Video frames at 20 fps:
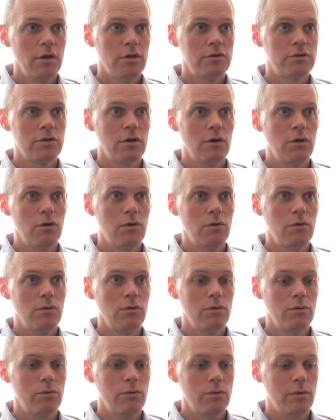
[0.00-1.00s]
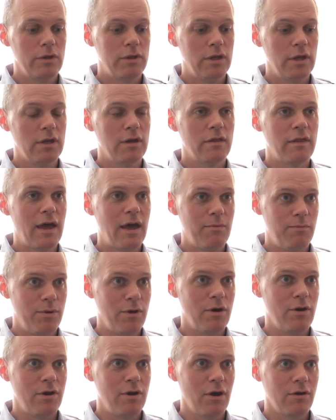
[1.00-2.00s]
So at the end of that
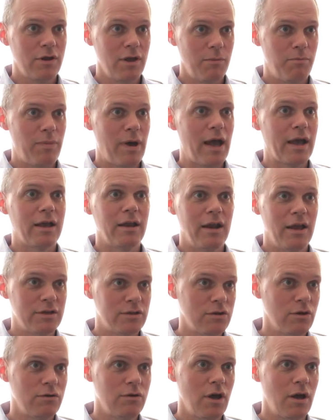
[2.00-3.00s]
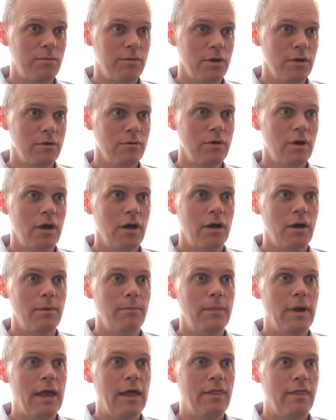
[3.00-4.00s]
period, I'll get back an SOW,
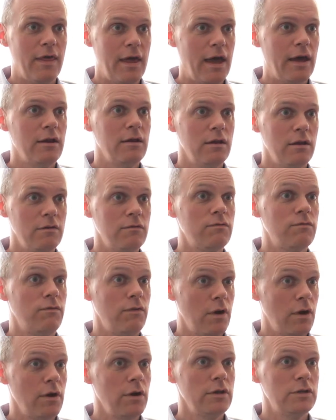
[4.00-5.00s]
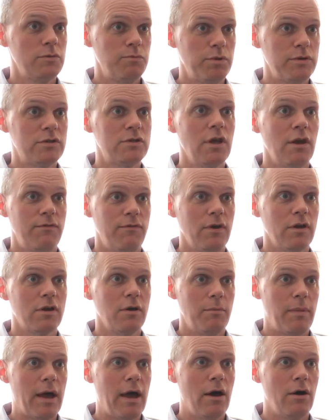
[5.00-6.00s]
and that is very specific
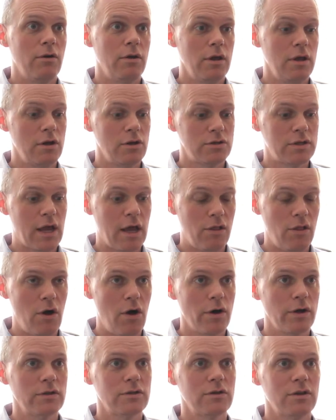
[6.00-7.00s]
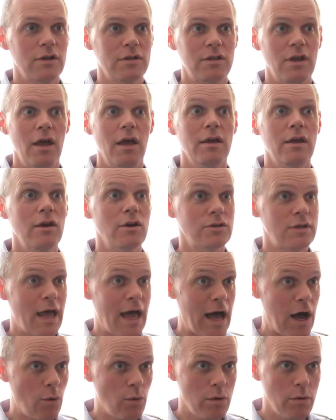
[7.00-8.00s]
about here's how long it's going to take, here's
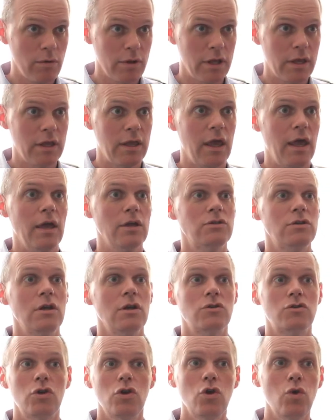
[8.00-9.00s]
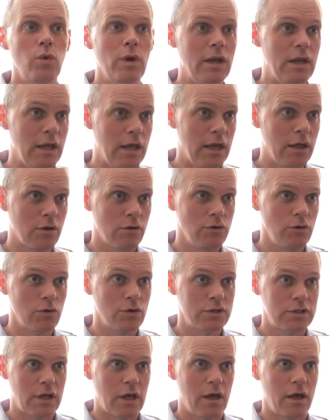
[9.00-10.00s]
how we will engage, here's who we need on
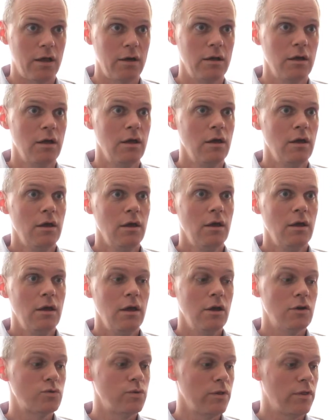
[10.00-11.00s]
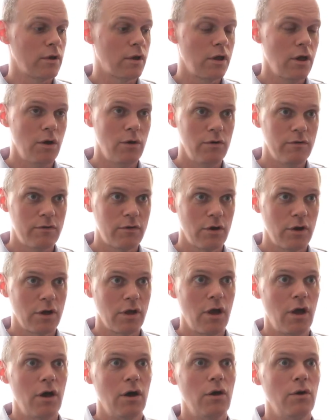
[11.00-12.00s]
your side, here's where the code is going to
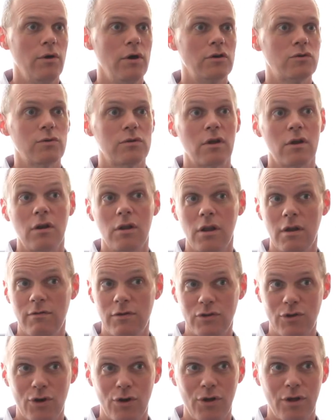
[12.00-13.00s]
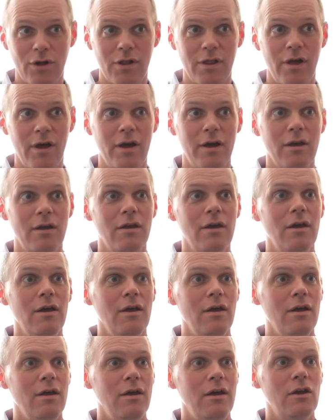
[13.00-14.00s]
go, here's what the delivery is going to look like,
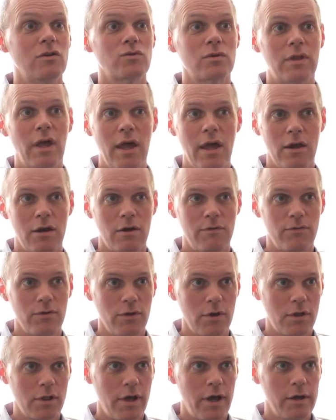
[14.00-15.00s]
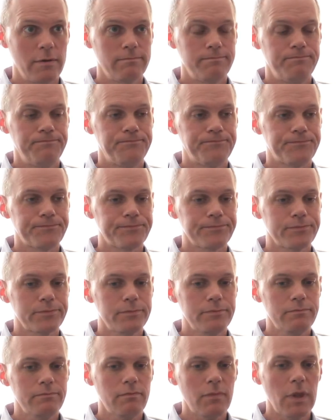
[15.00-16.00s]
here's what the handoff will look like.
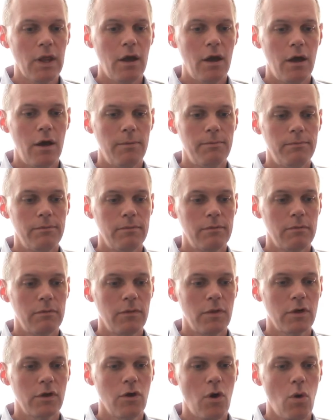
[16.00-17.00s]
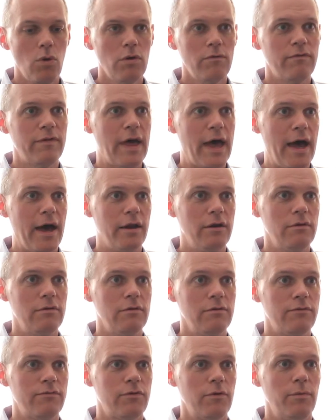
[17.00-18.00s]
The goal of that
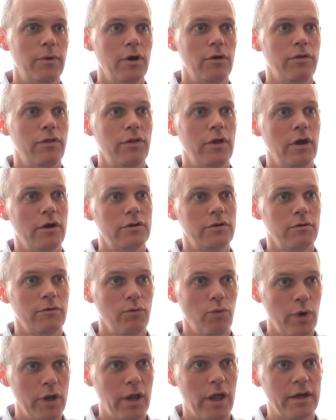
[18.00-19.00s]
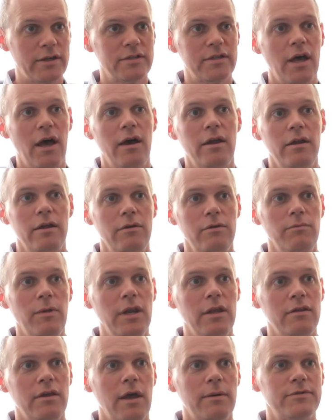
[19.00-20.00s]
from both their Wintellect side and
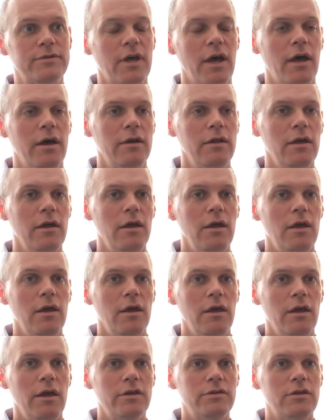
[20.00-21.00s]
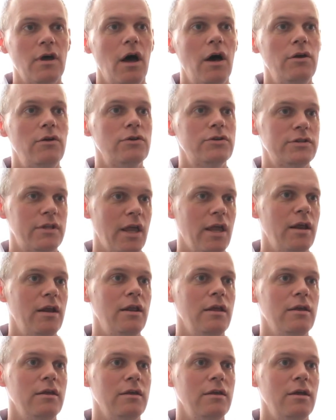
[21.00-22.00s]
Minitab side is
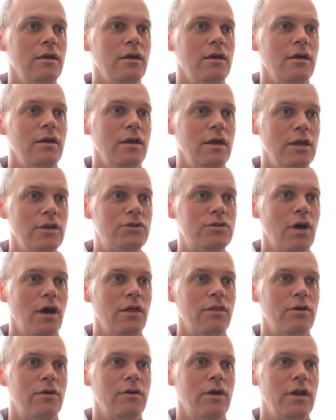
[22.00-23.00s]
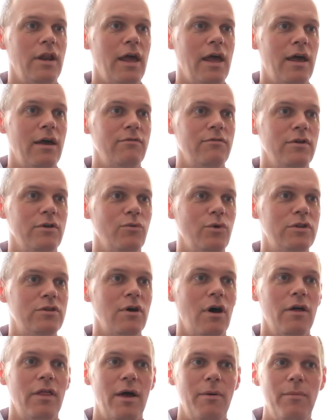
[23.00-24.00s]
understanding each other and having, we
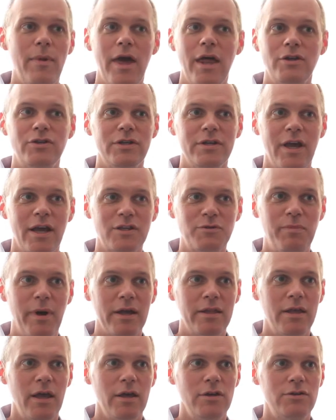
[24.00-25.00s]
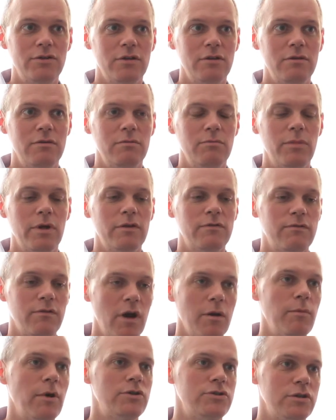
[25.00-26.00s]
call that managing expectation, but it's
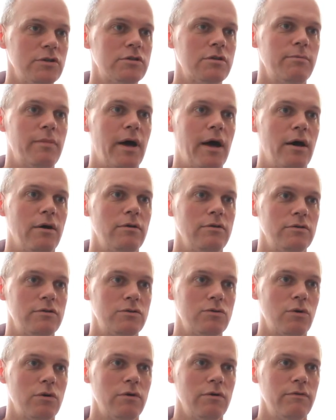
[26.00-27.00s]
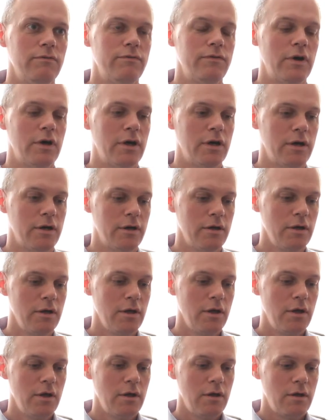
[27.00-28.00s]
very much just about sort of
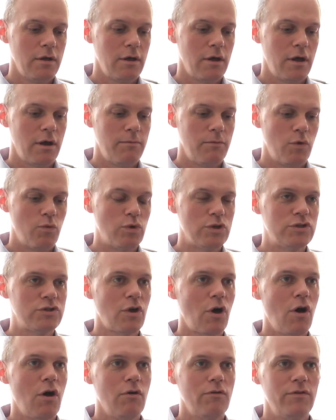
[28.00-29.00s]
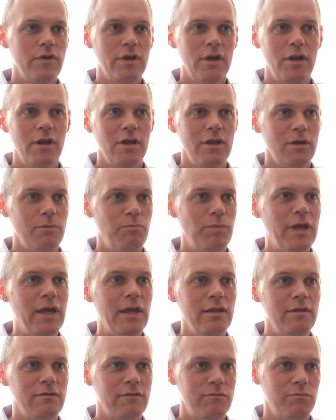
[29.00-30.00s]
resolving any
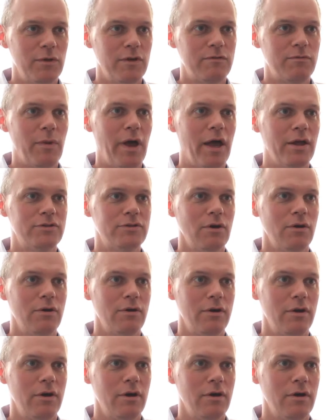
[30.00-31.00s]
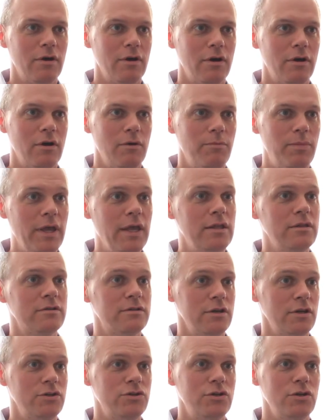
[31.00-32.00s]
impedance mismatch on
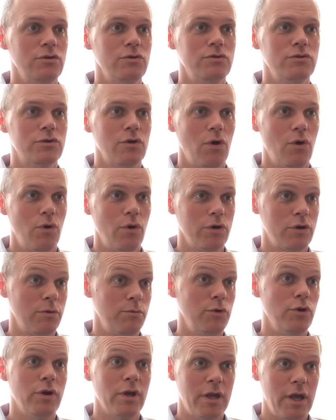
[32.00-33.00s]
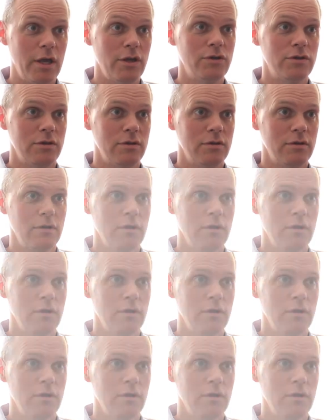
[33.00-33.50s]
impedance issues on communication.